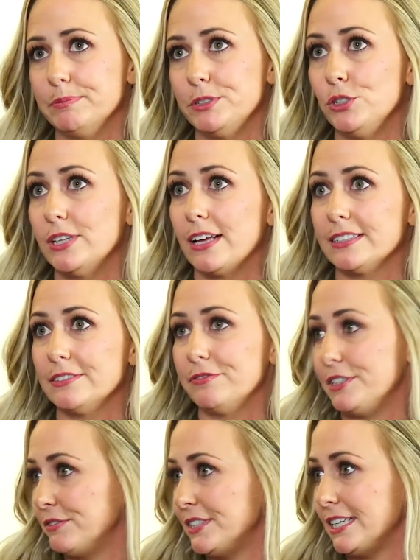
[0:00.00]

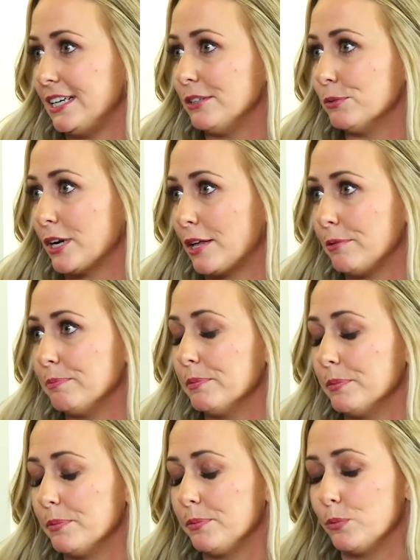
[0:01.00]
2015 when I
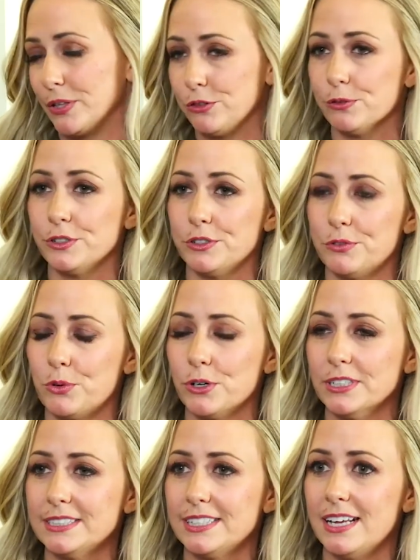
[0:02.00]
went through a
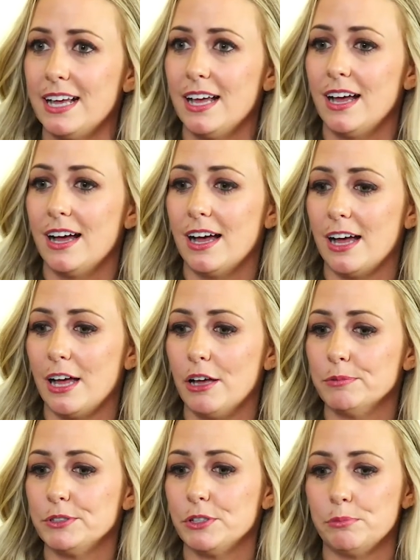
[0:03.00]
divorce.
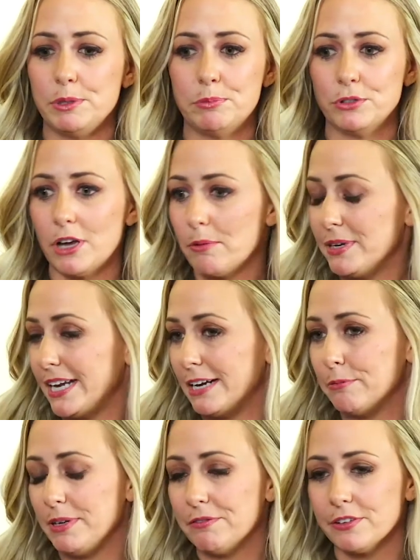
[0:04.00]
So people
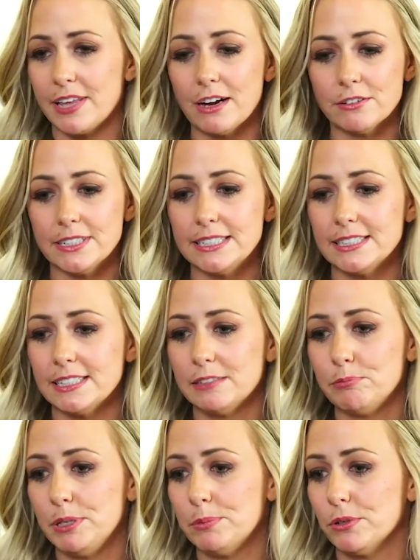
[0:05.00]
nominated me for that
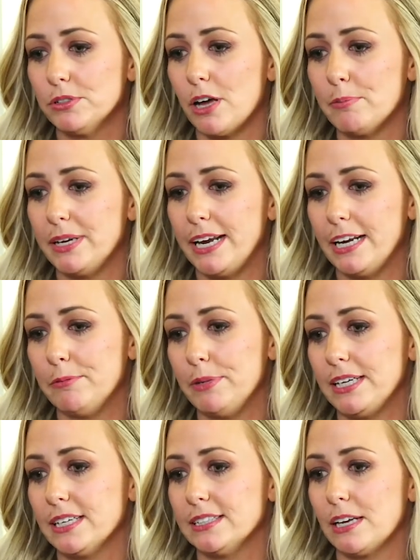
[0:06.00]
reason. People nominated
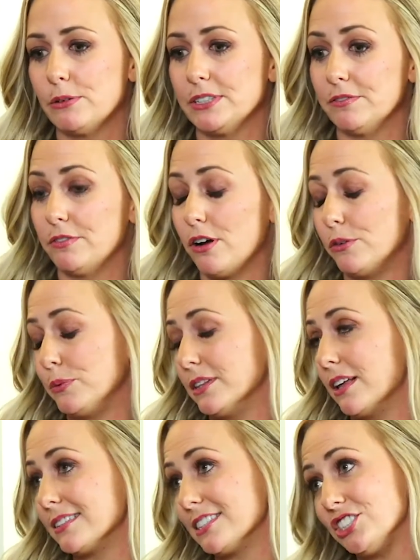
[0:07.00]
me because I was involved with
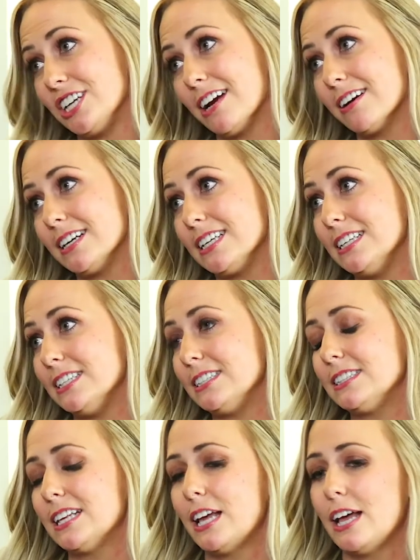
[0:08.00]
lots of charities.